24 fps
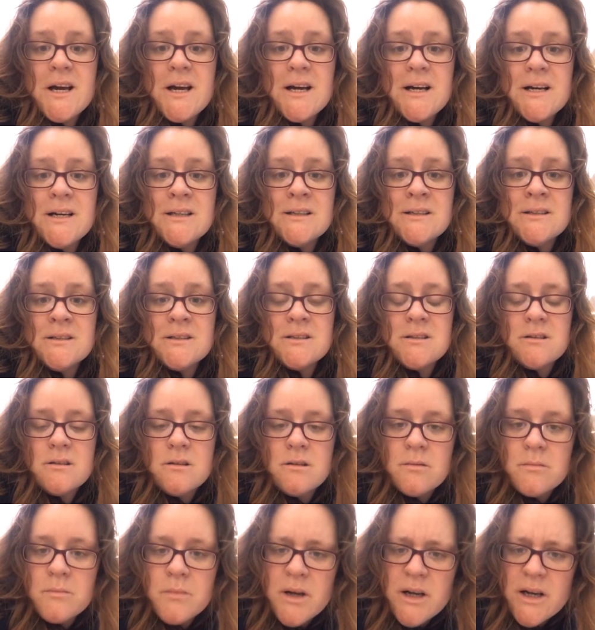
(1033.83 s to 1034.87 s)
and
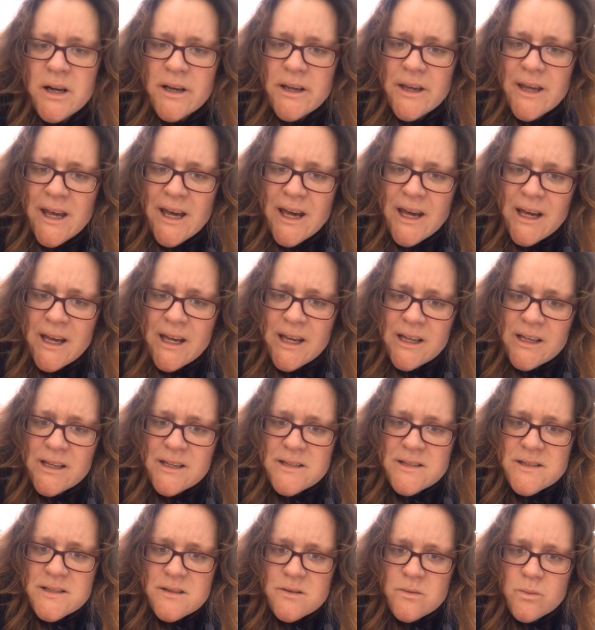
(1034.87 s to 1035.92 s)
my hair
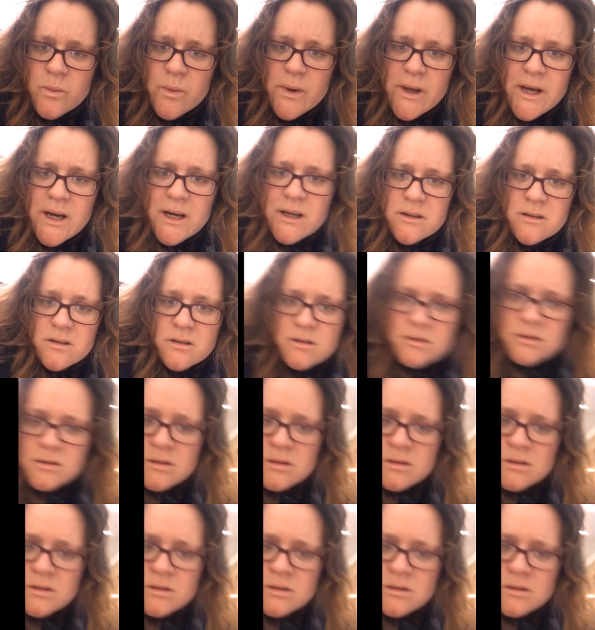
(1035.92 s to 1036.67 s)
is weird,